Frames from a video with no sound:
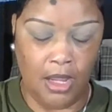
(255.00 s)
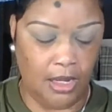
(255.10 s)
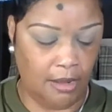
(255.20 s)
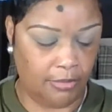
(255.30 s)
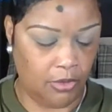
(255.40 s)

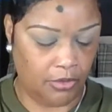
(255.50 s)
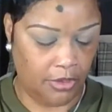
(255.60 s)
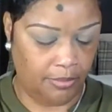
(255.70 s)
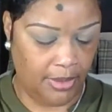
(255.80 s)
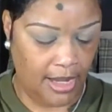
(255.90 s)
And I'm going
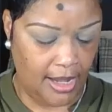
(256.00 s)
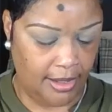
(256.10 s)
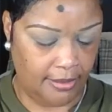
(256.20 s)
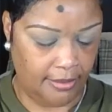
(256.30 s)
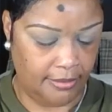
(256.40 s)
to
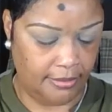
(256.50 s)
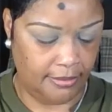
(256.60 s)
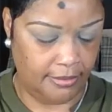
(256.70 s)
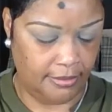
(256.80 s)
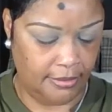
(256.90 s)
apply
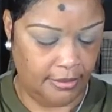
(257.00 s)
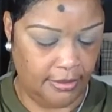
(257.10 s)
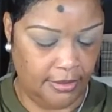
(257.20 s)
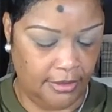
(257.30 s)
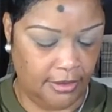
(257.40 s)

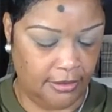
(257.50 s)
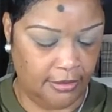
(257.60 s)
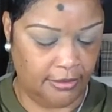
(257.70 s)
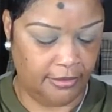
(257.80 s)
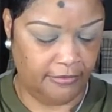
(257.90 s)
a
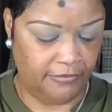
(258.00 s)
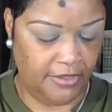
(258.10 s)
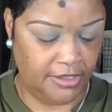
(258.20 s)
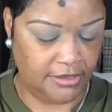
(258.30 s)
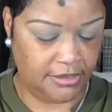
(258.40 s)
little of
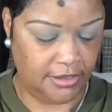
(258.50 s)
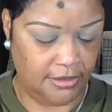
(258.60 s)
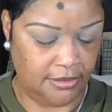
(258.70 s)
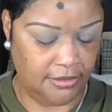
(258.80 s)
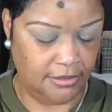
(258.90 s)
this
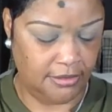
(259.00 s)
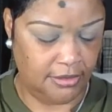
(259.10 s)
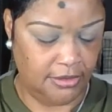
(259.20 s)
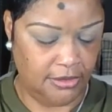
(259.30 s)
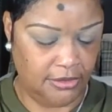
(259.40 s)

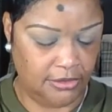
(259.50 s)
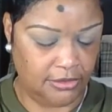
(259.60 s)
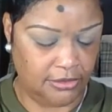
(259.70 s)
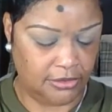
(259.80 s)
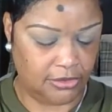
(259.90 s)

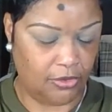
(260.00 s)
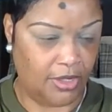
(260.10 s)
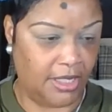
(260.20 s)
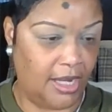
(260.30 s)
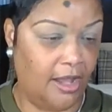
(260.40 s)

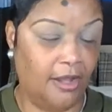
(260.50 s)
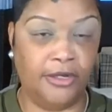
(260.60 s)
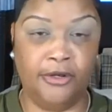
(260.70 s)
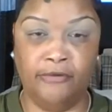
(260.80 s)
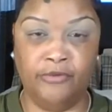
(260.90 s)
starting out,
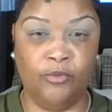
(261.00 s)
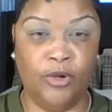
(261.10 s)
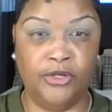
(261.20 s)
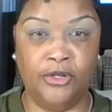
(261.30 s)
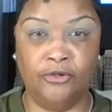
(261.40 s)
and
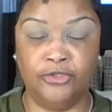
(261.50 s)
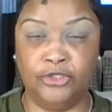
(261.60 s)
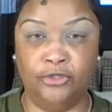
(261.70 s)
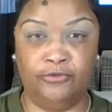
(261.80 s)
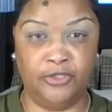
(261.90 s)
everyone knows
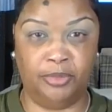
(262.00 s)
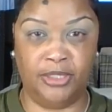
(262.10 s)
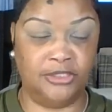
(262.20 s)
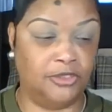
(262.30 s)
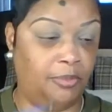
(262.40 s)
Juvia's
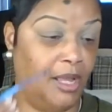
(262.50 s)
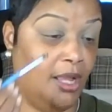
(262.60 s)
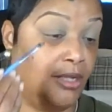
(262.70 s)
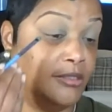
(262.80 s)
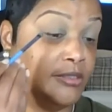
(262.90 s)
Place's
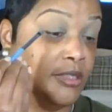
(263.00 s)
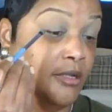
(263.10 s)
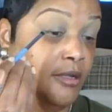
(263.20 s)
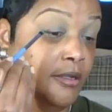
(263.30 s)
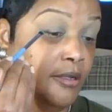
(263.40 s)
palettes
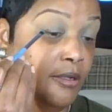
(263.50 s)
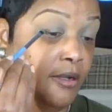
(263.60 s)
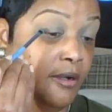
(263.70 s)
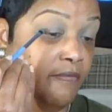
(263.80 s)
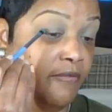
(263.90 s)

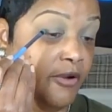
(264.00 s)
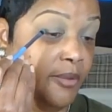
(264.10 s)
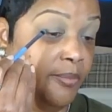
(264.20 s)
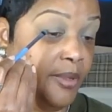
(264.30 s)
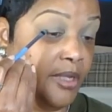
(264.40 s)
are
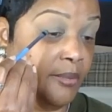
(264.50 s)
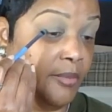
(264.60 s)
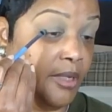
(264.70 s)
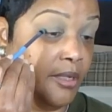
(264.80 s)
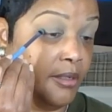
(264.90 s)
very
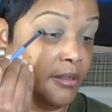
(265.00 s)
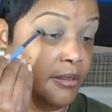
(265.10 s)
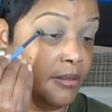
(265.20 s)
pigmented,